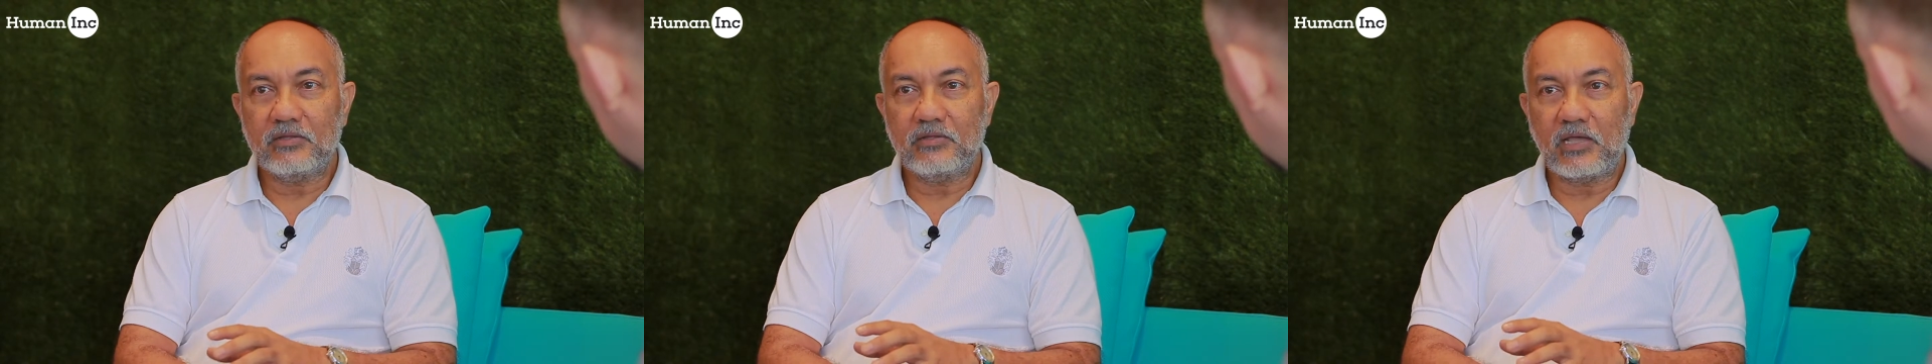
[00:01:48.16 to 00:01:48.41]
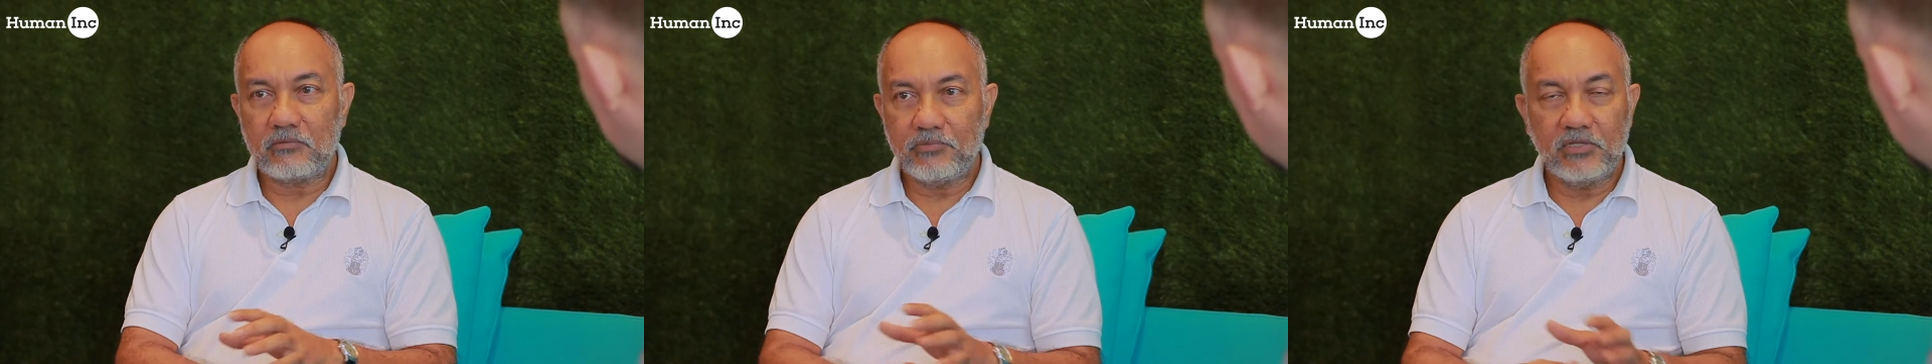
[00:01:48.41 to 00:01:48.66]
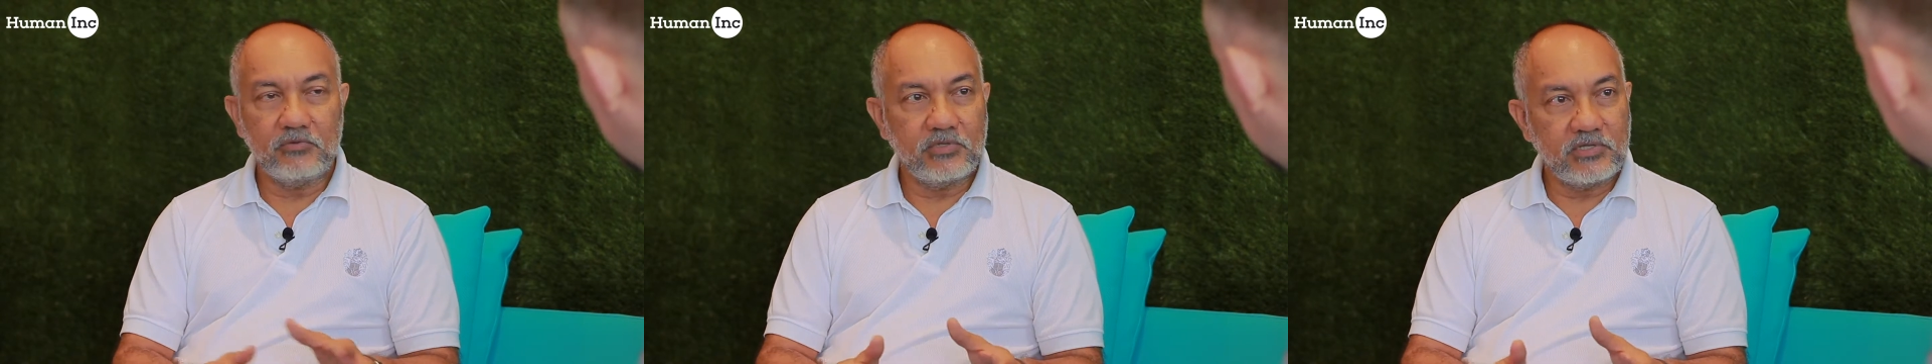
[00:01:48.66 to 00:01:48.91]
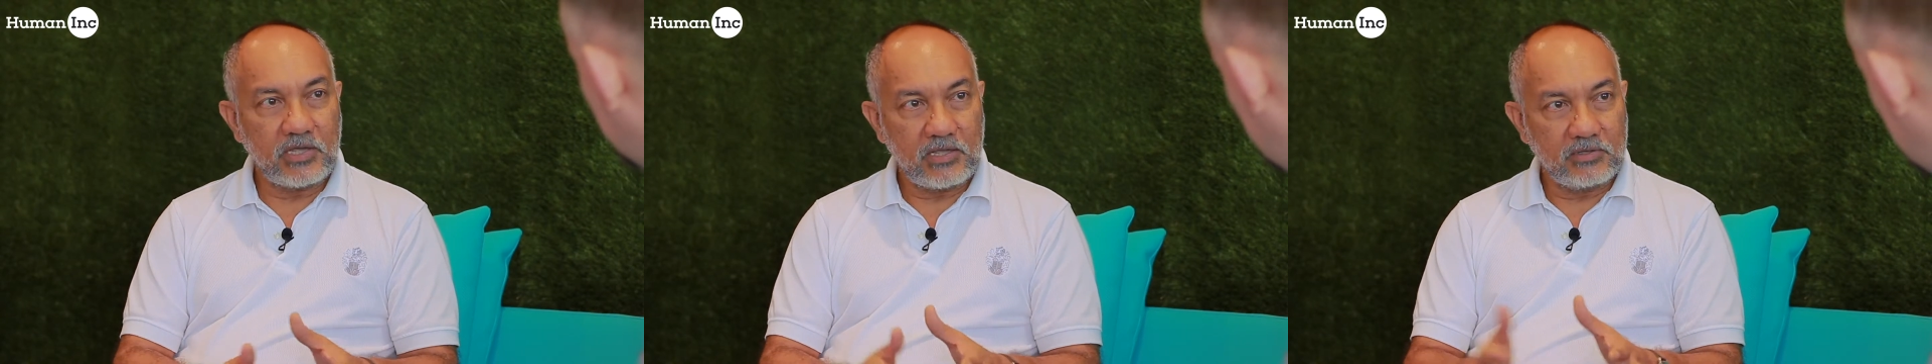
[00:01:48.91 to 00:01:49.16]
helping to
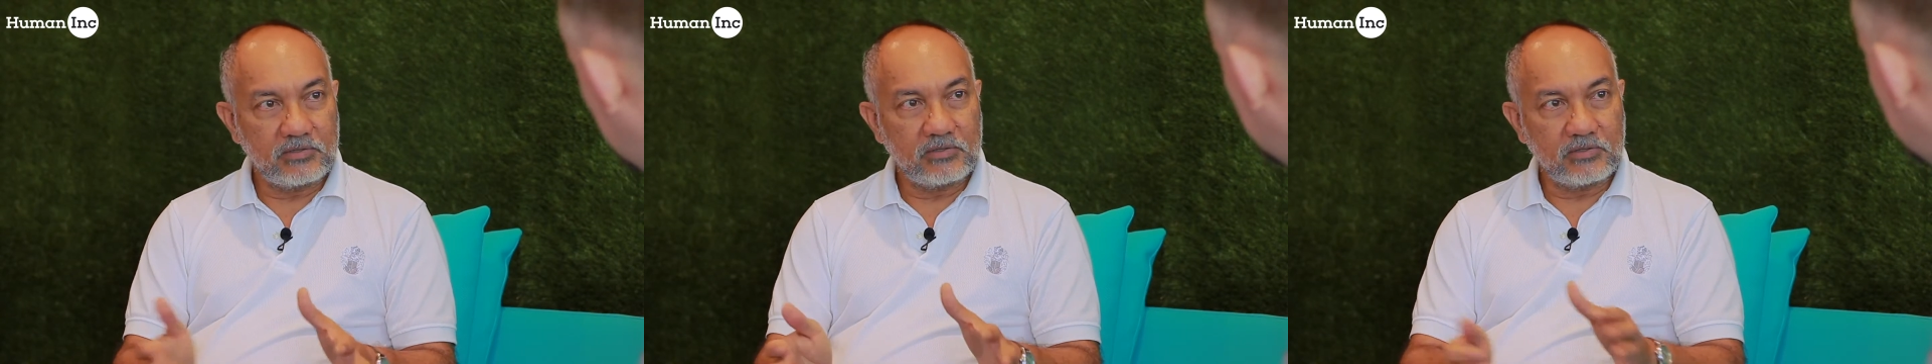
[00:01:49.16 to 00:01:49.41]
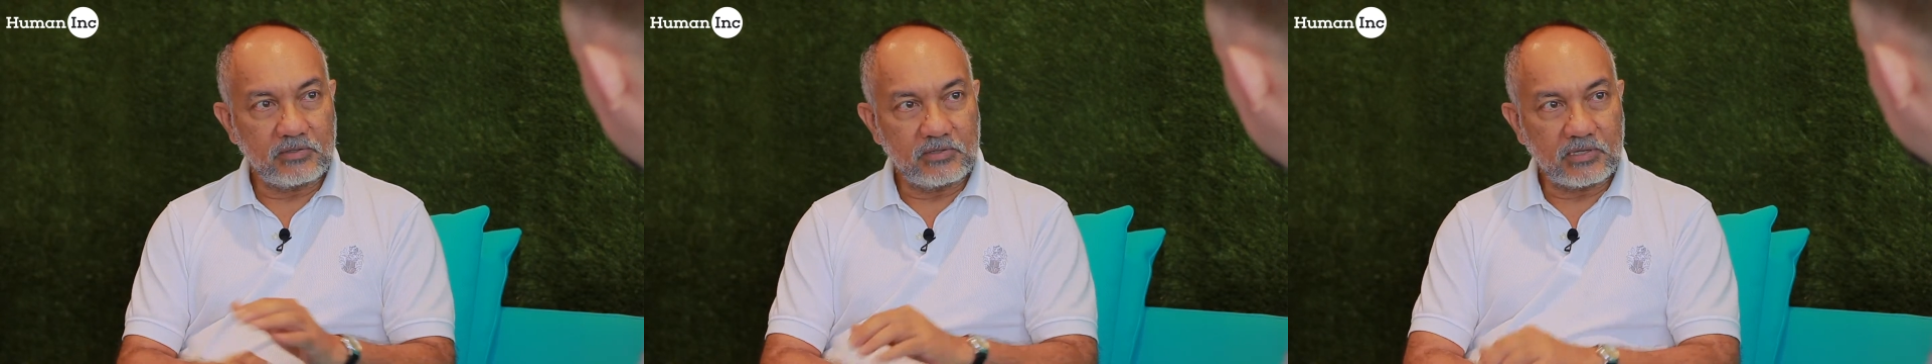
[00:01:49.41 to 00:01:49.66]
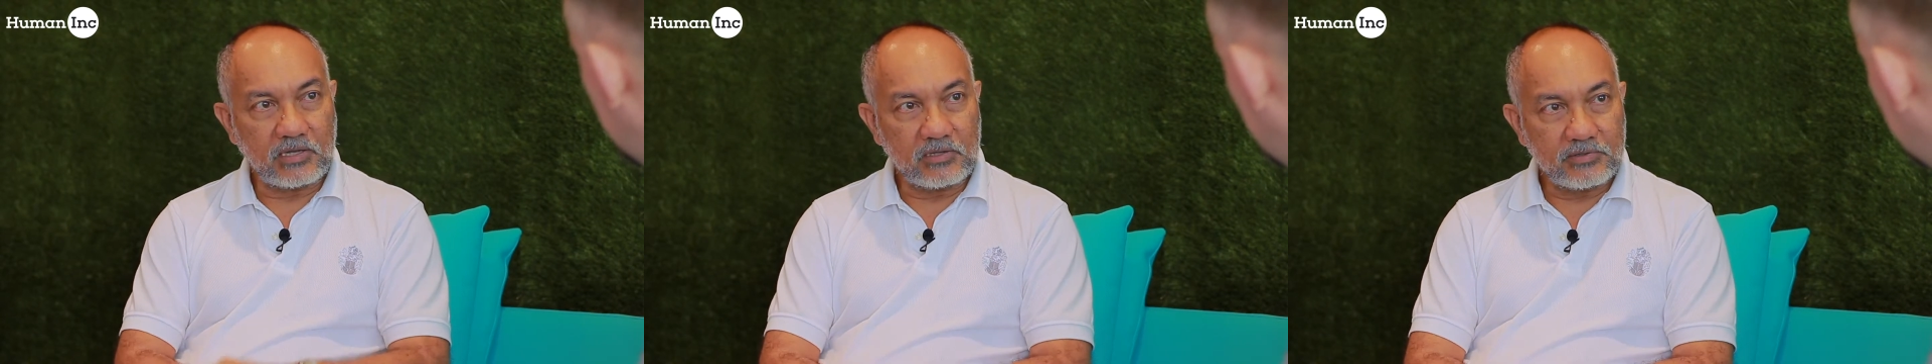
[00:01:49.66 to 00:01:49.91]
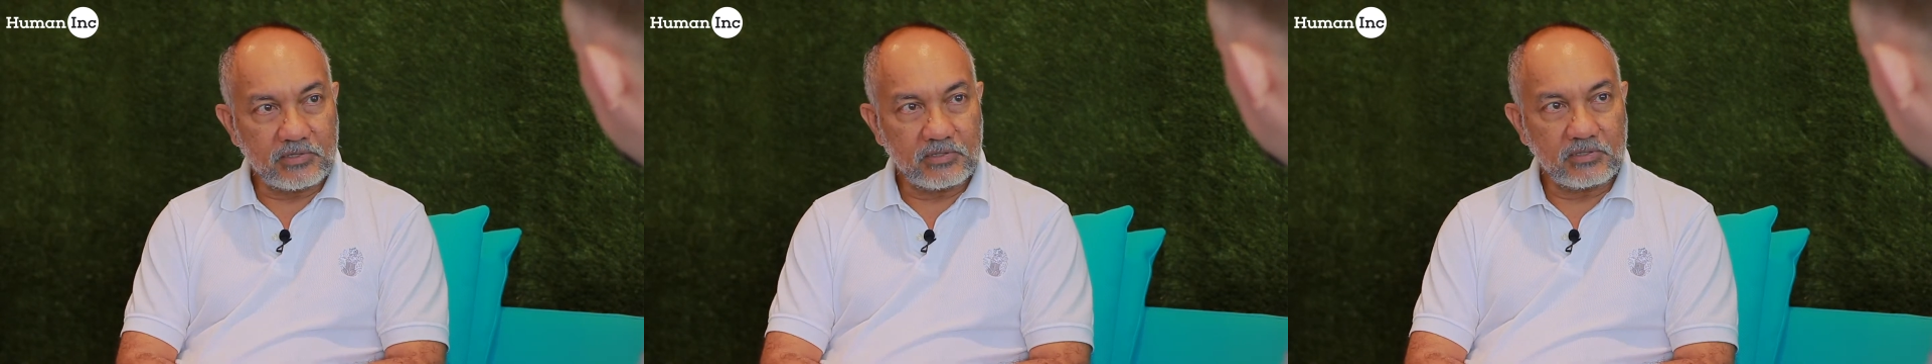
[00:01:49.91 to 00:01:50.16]
change the
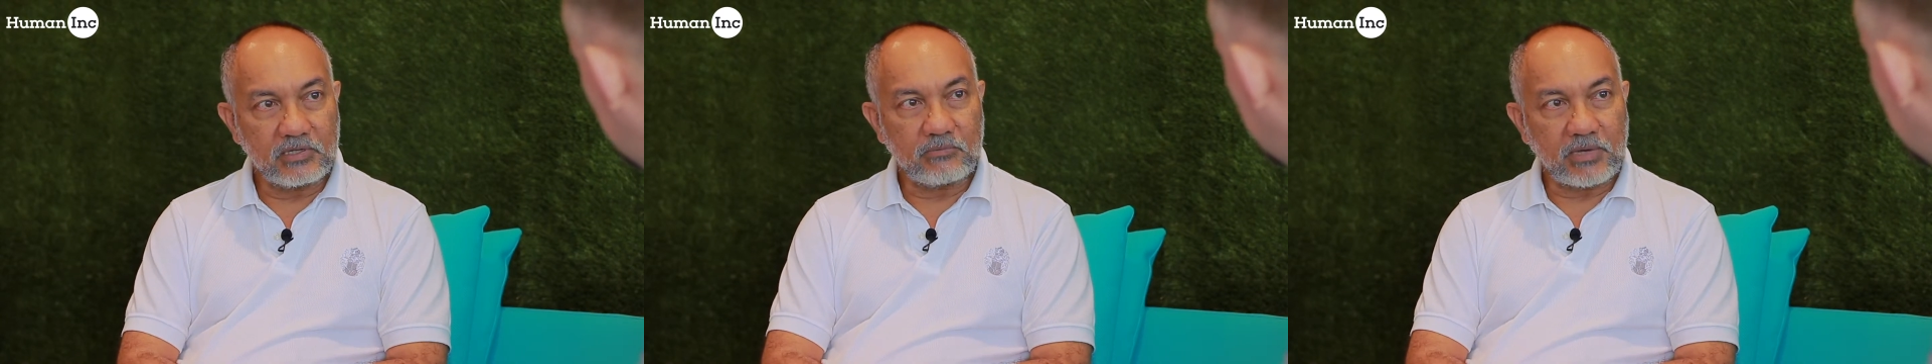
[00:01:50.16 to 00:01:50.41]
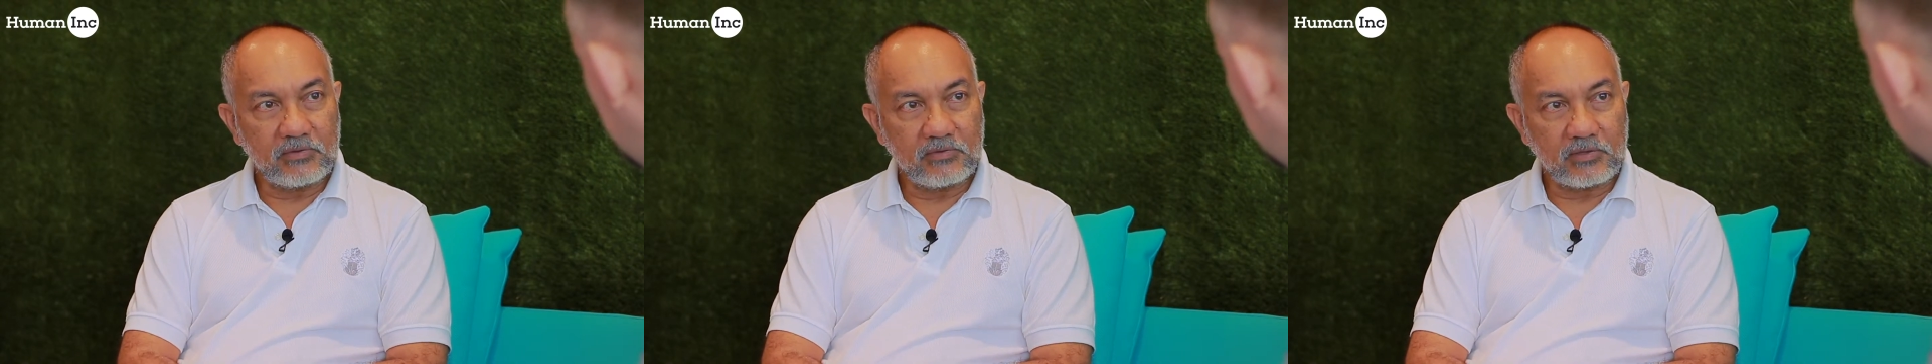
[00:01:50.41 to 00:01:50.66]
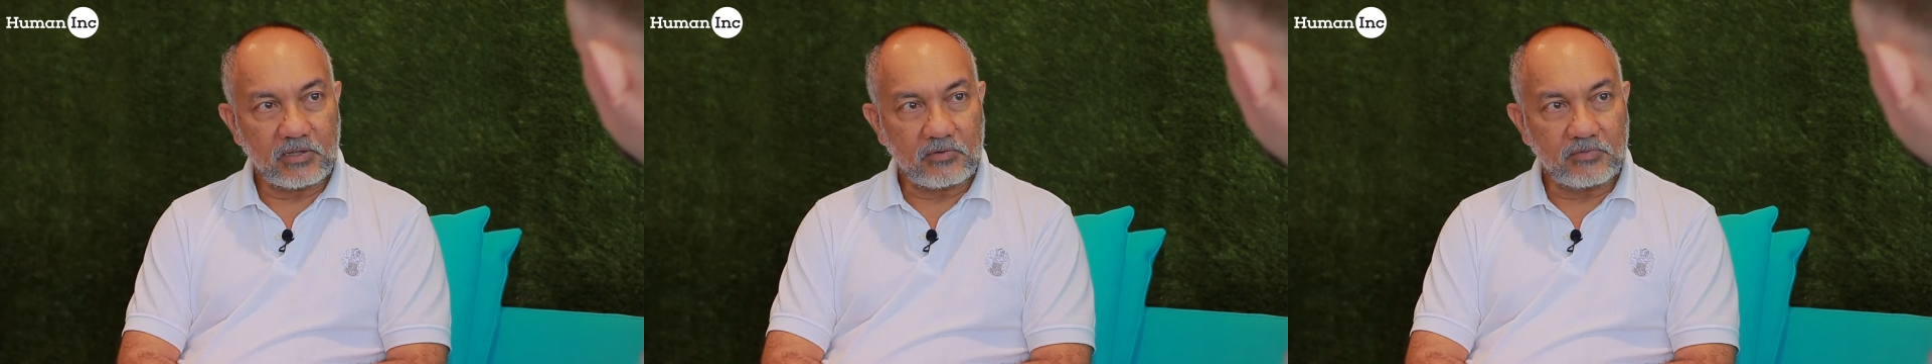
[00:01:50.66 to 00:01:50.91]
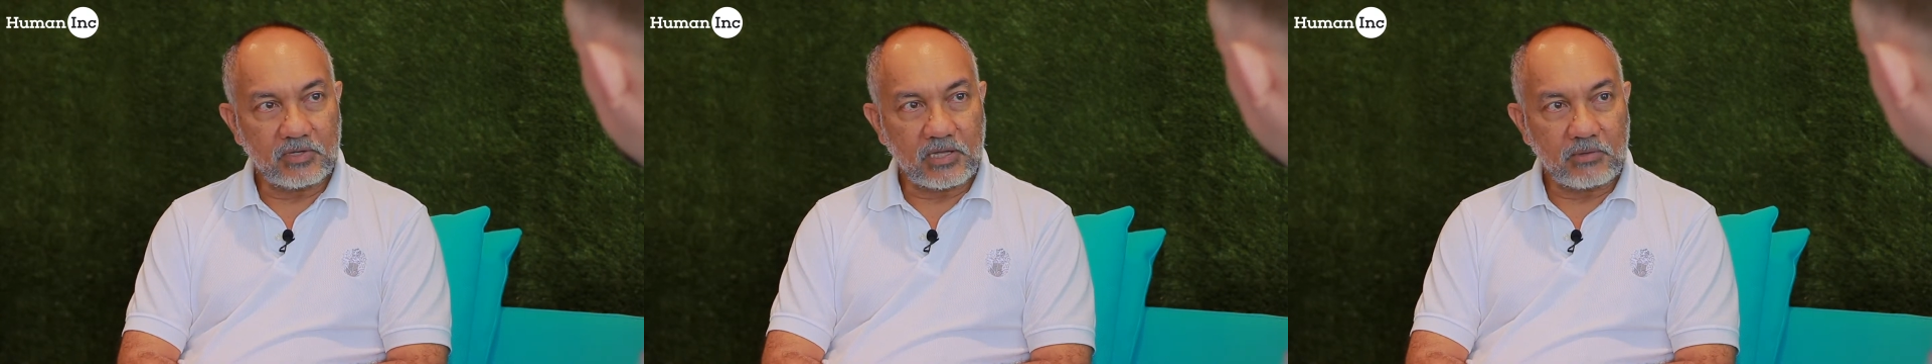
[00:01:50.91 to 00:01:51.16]
culture and the mindset
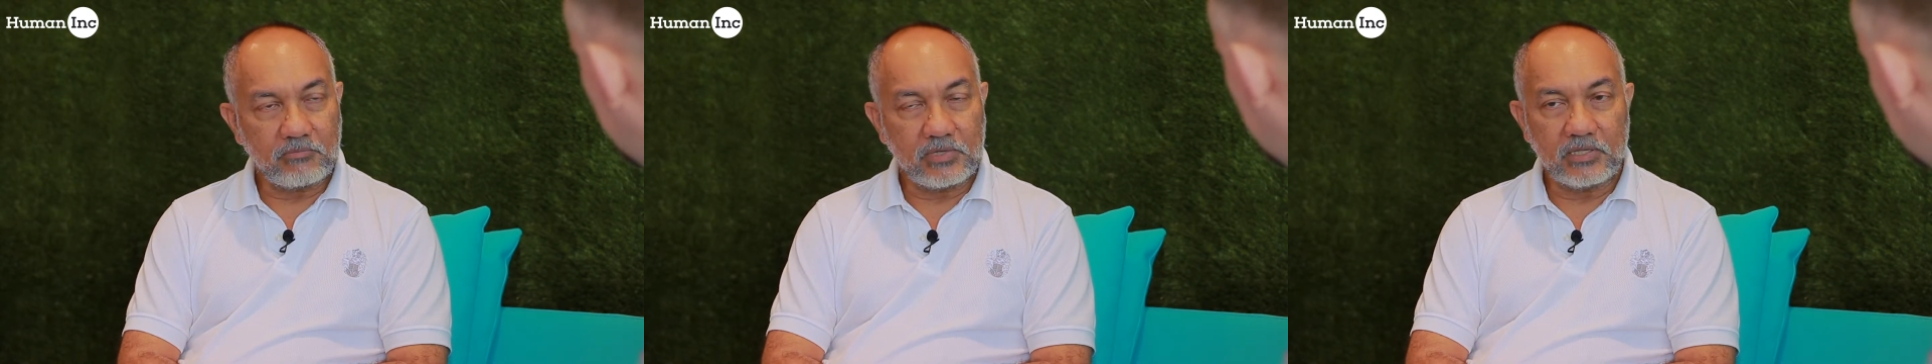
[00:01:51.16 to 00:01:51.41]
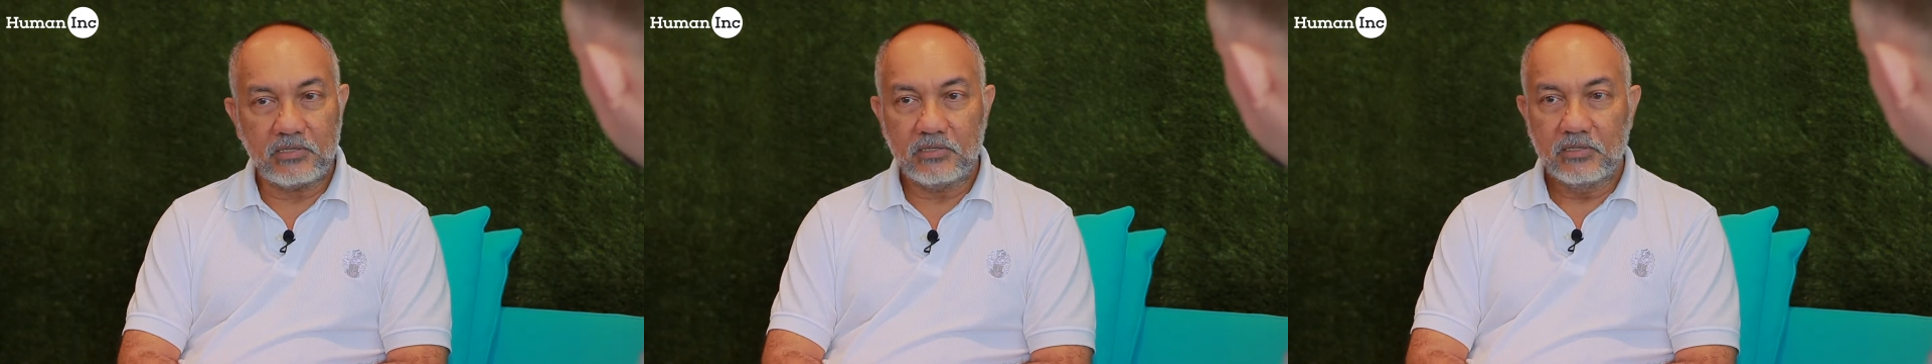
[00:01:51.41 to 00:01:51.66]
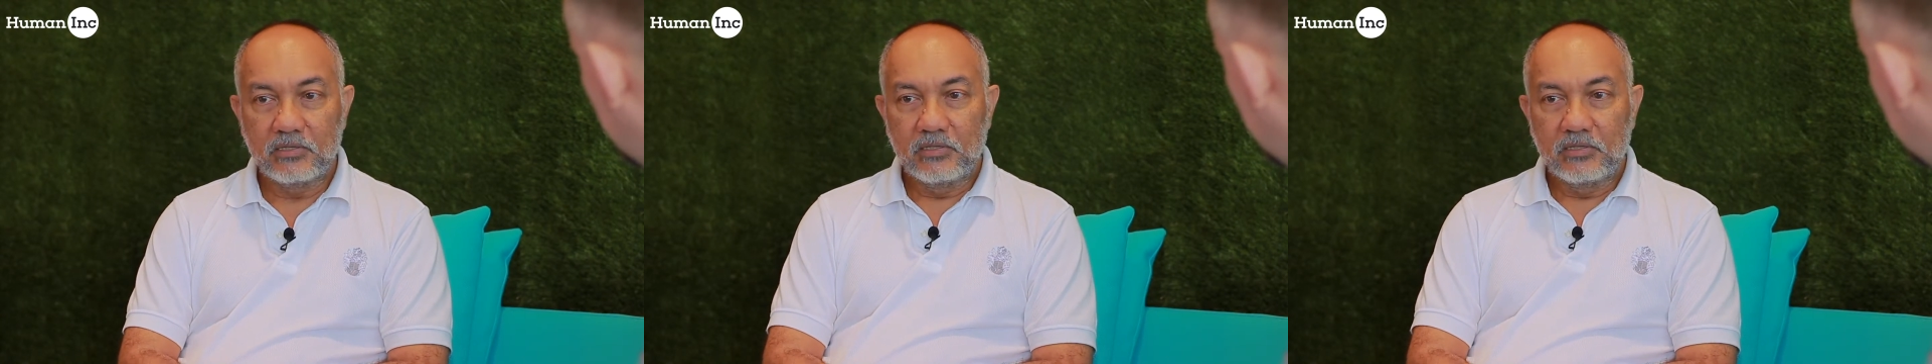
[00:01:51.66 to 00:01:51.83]
of the company.